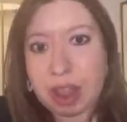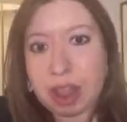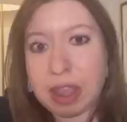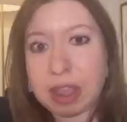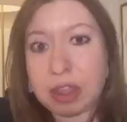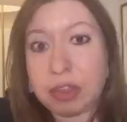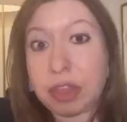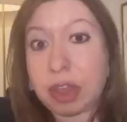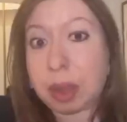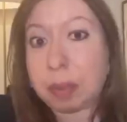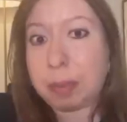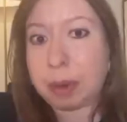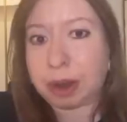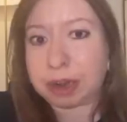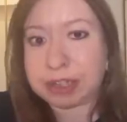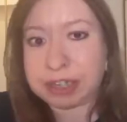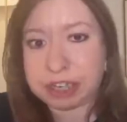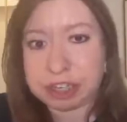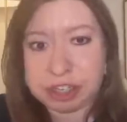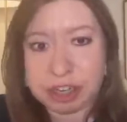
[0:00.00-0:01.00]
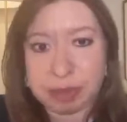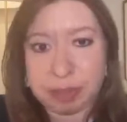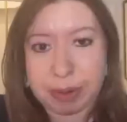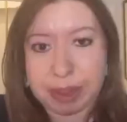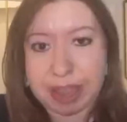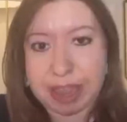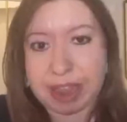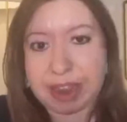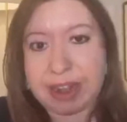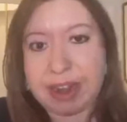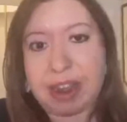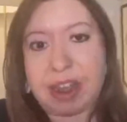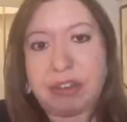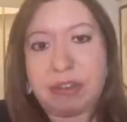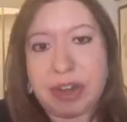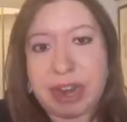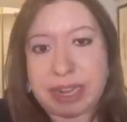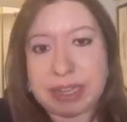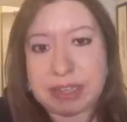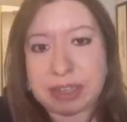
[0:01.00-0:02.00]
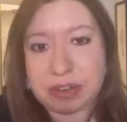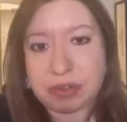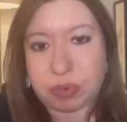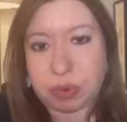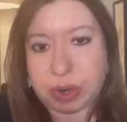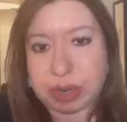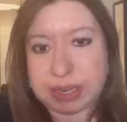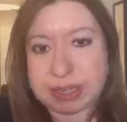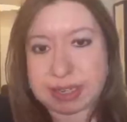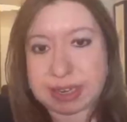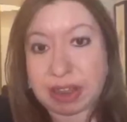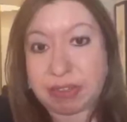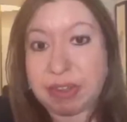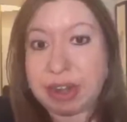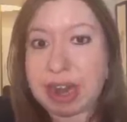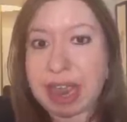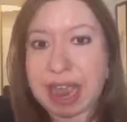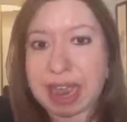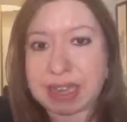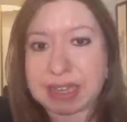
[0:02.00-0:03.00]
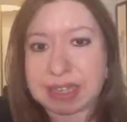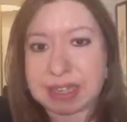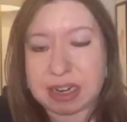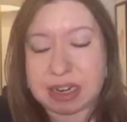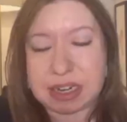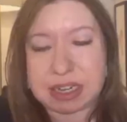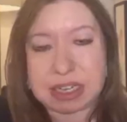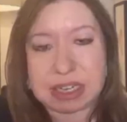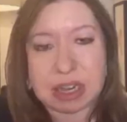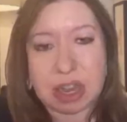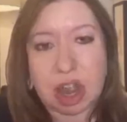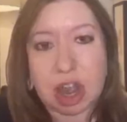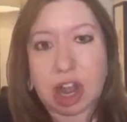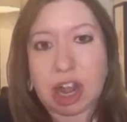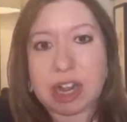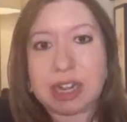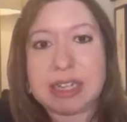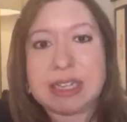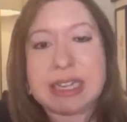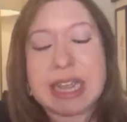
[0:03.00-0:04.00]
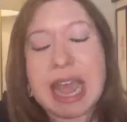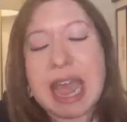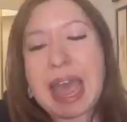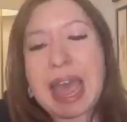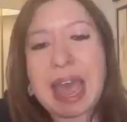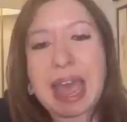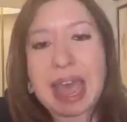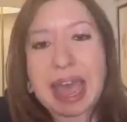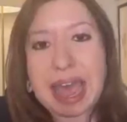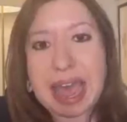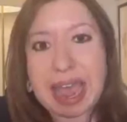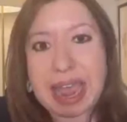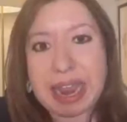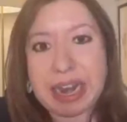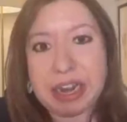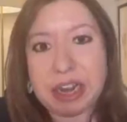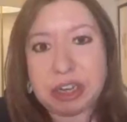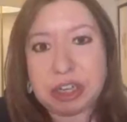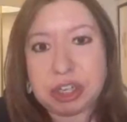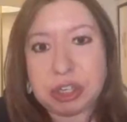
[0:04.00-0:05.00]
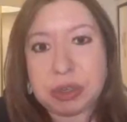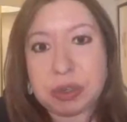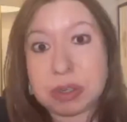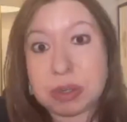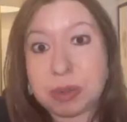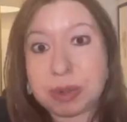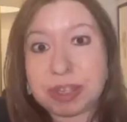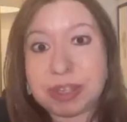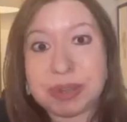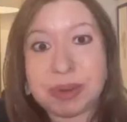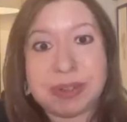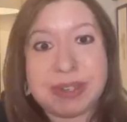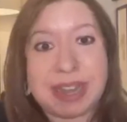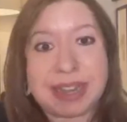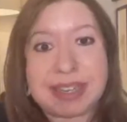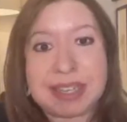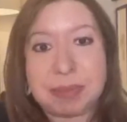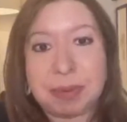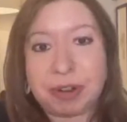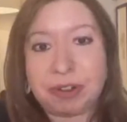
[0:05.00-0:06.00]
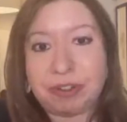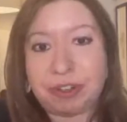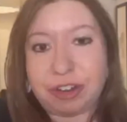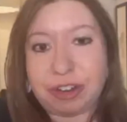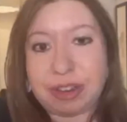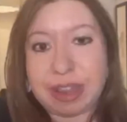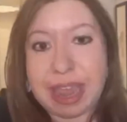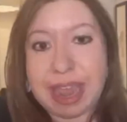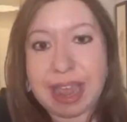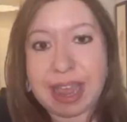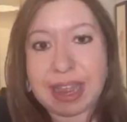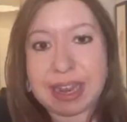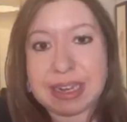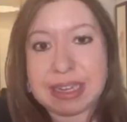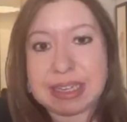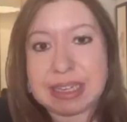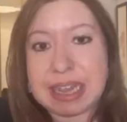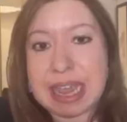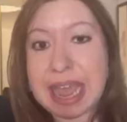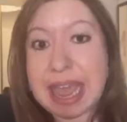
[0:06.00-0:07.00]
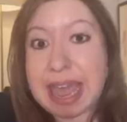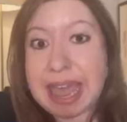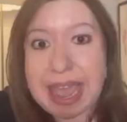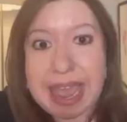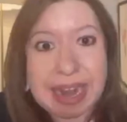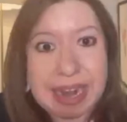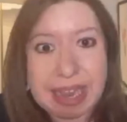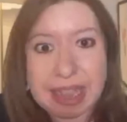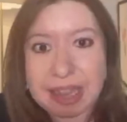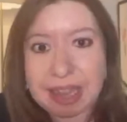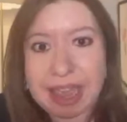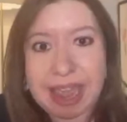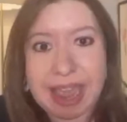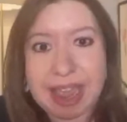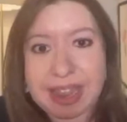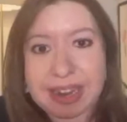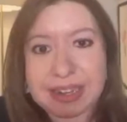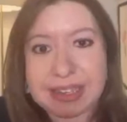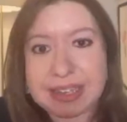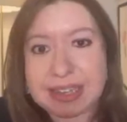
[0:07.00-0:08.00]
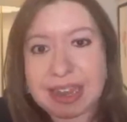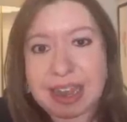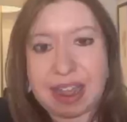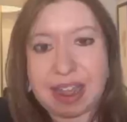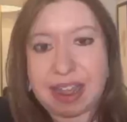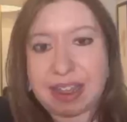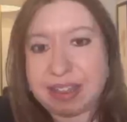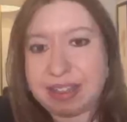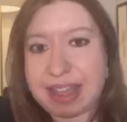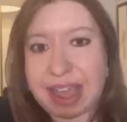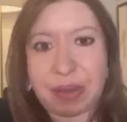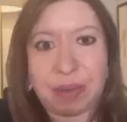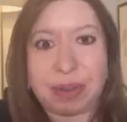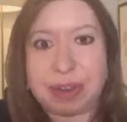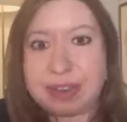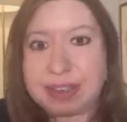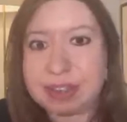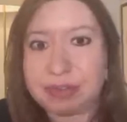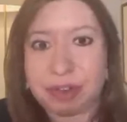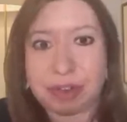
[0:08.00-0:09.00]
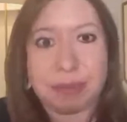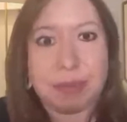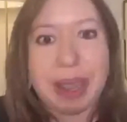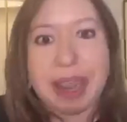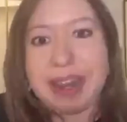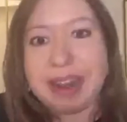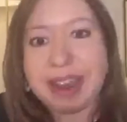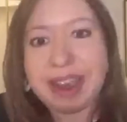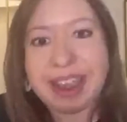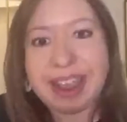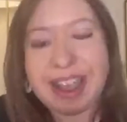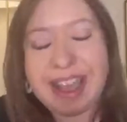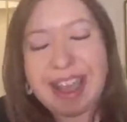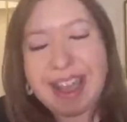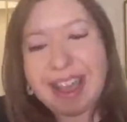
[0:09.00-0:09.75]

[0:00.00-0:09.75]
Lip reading: the partition plan of 1947, as it is called, and Jews were so desperate for land, any land that was remaining